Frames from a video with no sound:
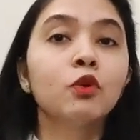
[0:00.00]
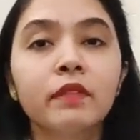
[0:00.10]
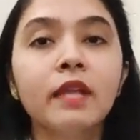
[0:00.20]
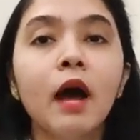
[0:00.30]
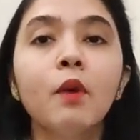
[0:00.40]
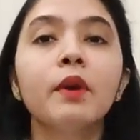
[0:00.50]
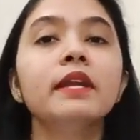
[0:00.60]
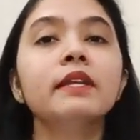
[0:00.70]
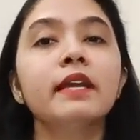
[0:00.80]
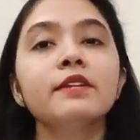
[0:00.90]
Now,
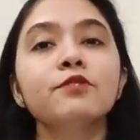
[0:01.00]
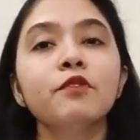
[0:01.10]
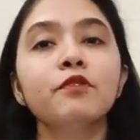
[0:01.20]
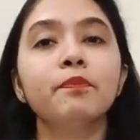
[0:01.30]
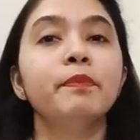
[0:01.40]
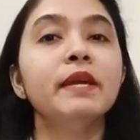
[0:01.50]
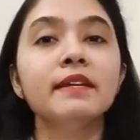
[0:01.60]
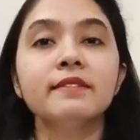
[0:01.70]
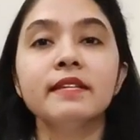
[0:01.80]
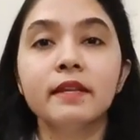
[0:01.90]
in case of
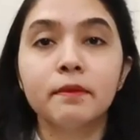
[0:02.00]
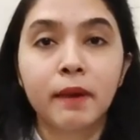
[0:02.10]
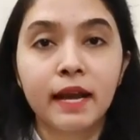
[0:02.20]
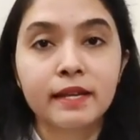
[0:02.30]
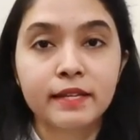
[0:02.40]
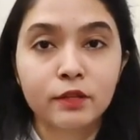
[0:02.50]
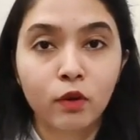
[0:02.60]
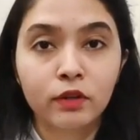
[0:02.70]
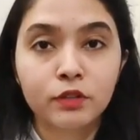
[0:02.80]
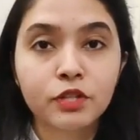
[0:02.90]
BSc in
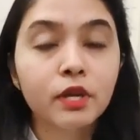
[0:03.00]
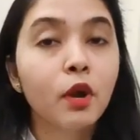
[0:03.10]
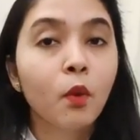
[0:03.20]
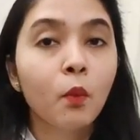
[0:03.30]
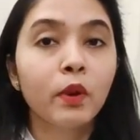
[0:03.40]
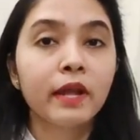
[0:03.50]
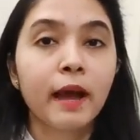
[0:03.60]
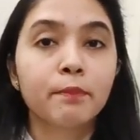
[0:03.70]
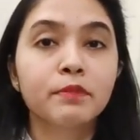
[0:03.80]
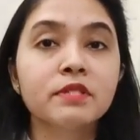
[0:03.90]
biotechnology, what
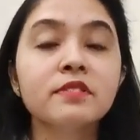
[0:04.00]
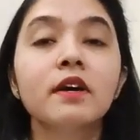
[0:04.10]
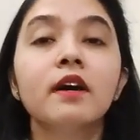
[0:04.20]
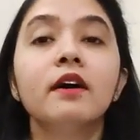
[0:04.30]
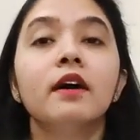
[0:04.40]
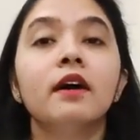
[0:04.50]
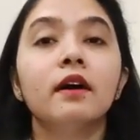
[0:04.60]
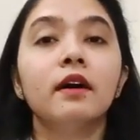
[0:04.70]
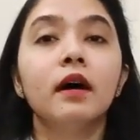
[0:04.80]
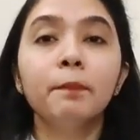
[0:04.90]
happens?
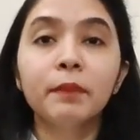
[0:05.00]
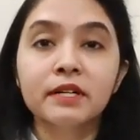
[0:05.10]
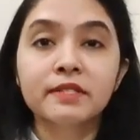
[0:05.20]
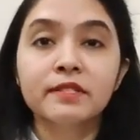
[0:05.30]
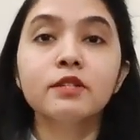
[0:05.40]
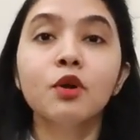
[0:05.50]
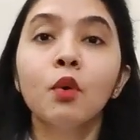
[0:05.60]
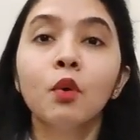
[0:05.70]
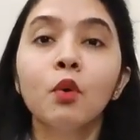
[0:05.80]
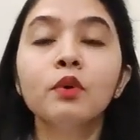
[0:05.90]
A person
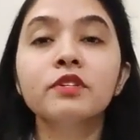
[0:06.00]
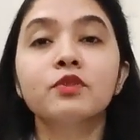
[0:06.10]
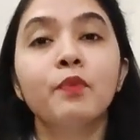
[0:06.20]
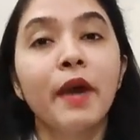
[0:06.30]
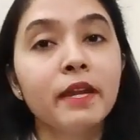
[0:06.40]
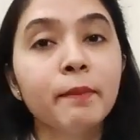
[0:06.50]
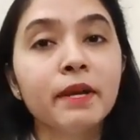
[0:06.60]
who is very